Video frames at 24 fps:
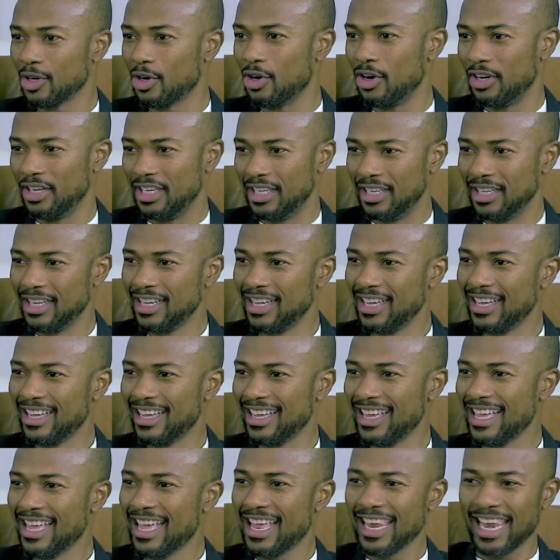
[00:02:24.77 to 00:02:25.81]
Connie,
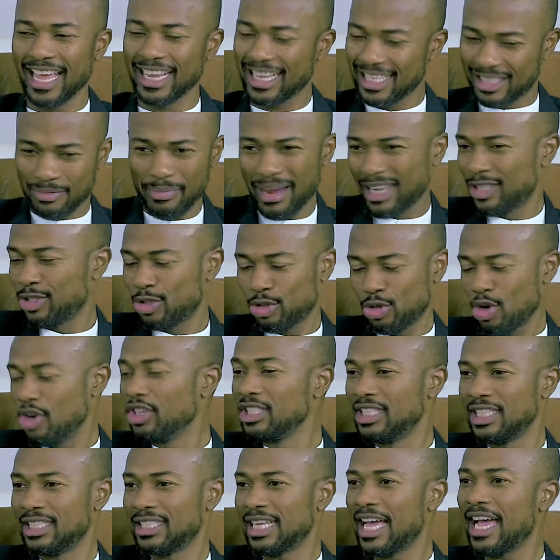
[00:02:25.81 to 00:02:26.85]
like it's my
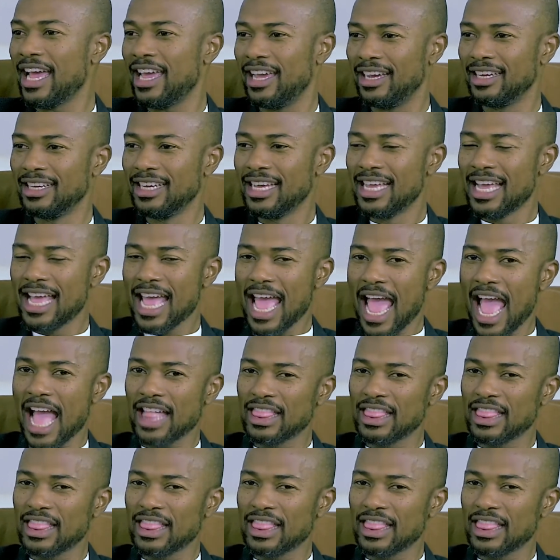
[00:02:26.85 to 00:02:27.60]
strong desire,